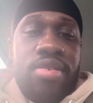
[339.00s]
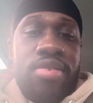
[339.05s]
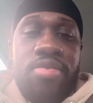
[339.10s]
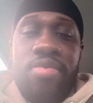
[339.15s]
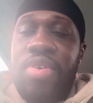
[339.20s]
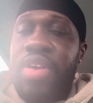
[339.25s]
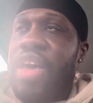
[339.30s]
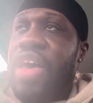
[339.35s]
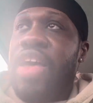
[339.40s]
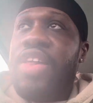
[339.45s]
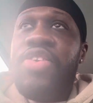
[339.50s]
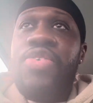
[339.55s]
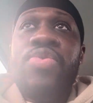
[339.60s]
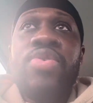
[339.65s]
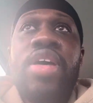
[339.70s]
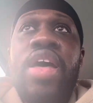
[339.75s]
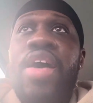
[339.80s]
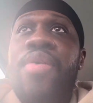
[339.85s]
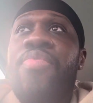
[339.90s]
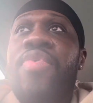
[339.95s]
can't do
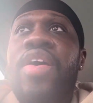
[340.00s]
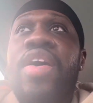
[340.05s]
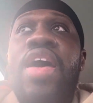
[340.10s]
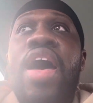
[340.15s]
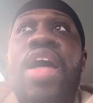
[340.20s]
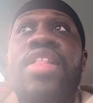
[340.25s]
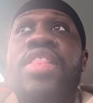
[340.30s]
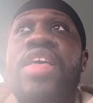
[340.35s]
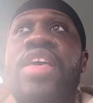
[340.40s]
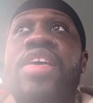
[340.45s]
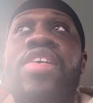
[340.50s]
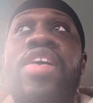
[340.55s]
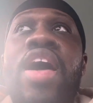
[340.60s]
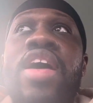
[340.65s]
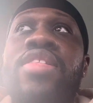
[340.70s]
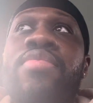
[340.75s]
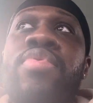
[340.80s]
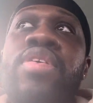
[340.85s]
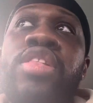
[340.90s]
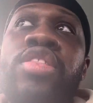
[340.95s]
that, man. I think he gonna have
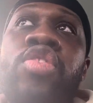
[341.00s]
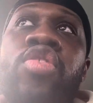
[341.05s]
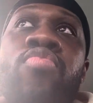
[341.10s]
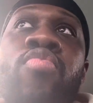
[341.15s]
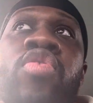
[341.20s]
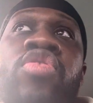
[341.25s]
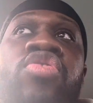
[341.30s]
to be a little more